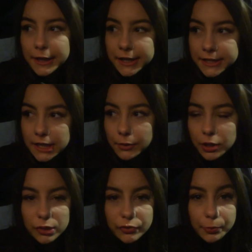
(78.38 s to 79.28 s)
And now we're
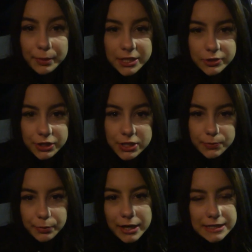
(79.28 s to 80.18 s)
going for a Pizza
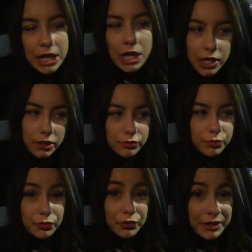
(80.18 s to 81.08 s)
Express because
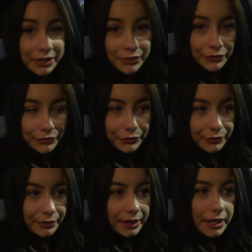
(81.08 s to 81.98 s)
we're really
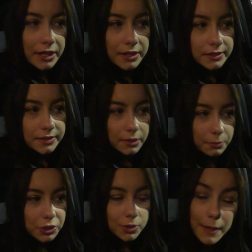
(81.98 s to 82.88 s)
hungry. So
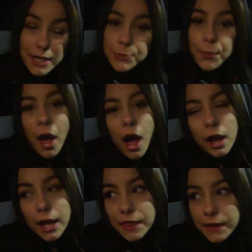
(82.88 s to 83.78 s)
we're just paying to
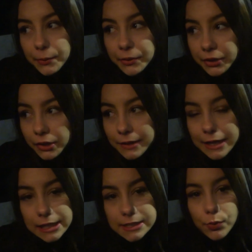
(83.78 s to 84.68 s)
park and then we're going to go in
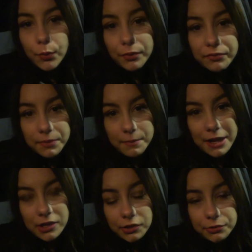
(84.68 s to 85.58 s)
and see what we want from the
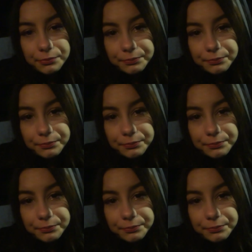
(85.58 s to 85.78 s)
menu.